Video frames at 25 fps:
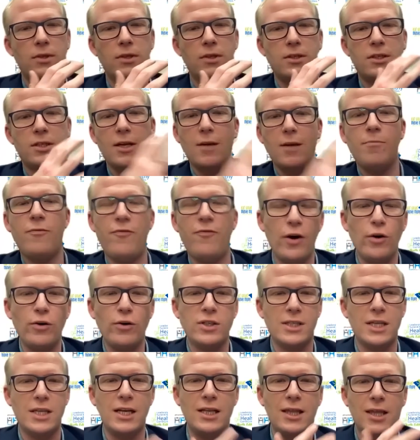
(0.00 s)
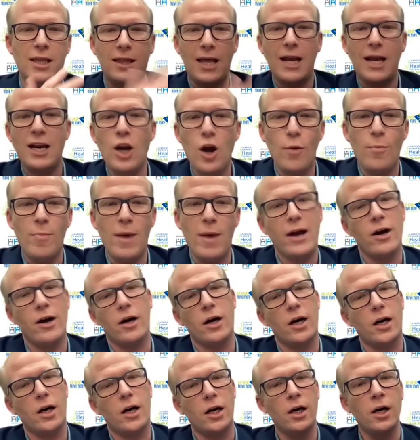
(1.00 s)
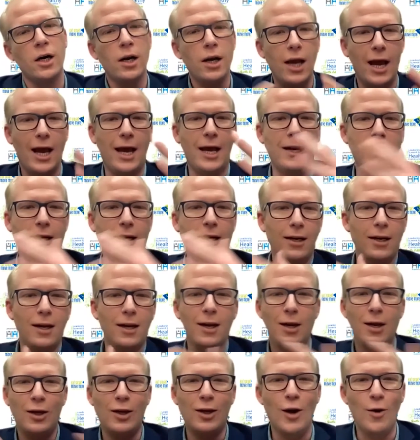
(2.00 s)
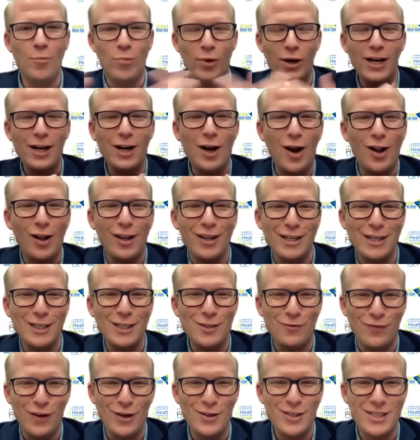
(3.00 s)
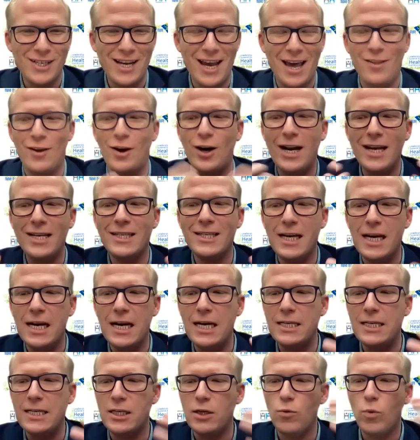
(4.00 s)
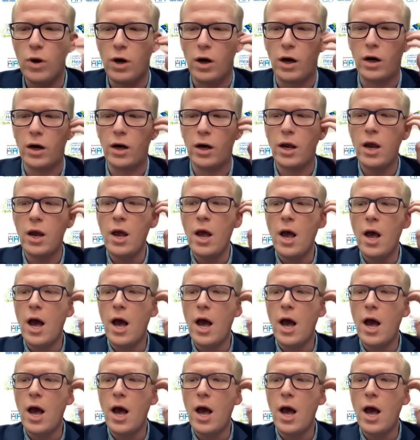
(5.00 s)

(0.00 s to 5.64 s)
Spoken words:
some folks think that they know better, and, bringing all of these folks together isn't easy work.